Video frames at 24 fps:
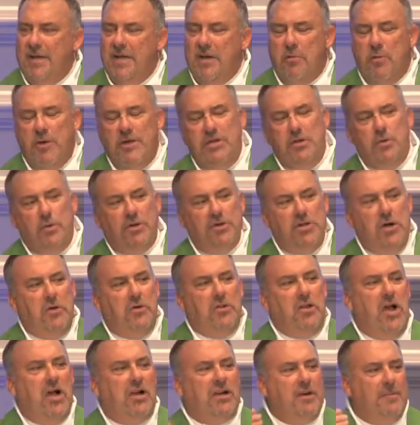when you will no
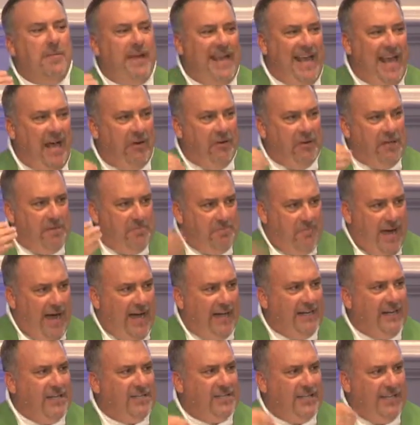longer be held in
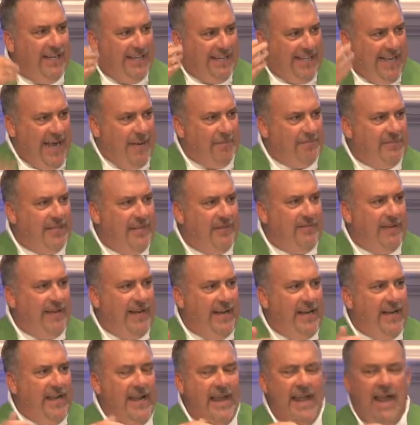bondage and in
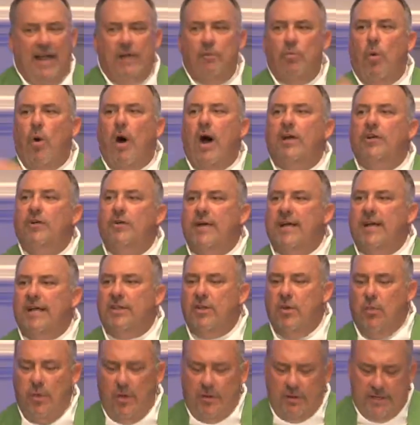captivity and wandering in
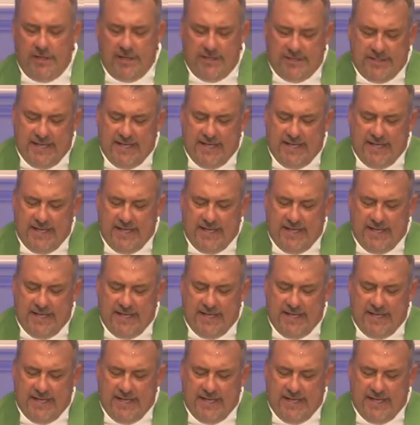the wilderness,